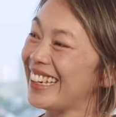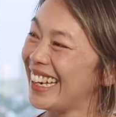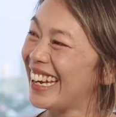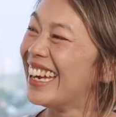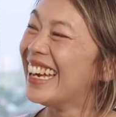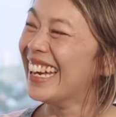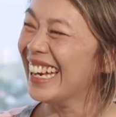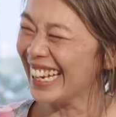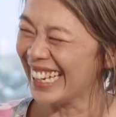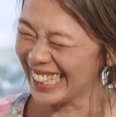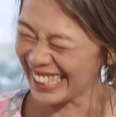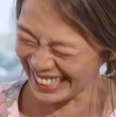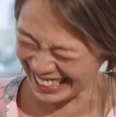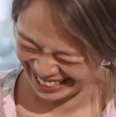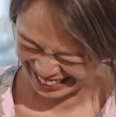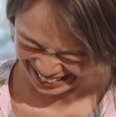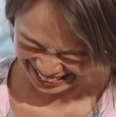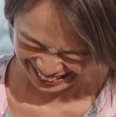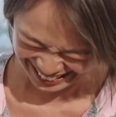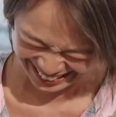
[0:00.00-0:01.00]

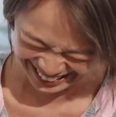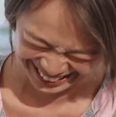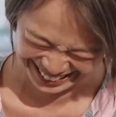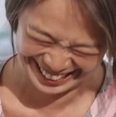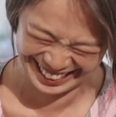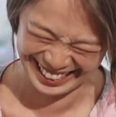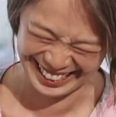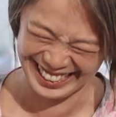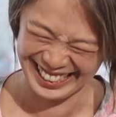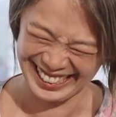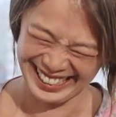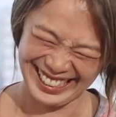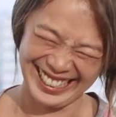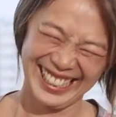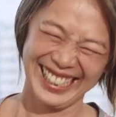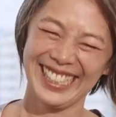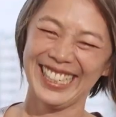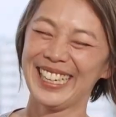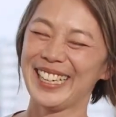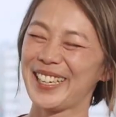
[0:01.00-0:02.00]
yes.
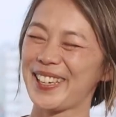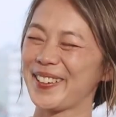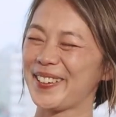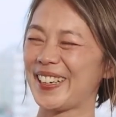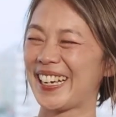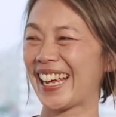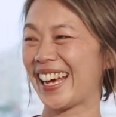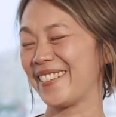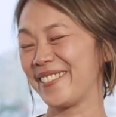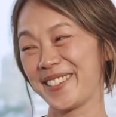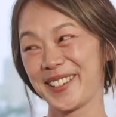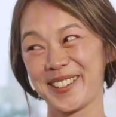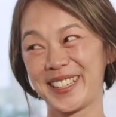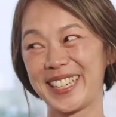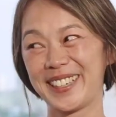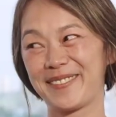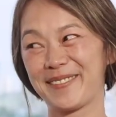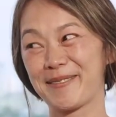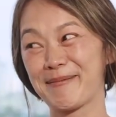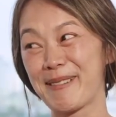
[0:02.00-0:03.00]
You will have your
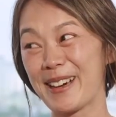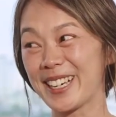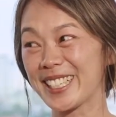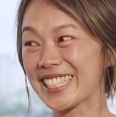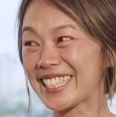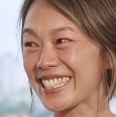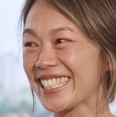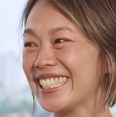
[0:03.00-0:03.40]
gift box.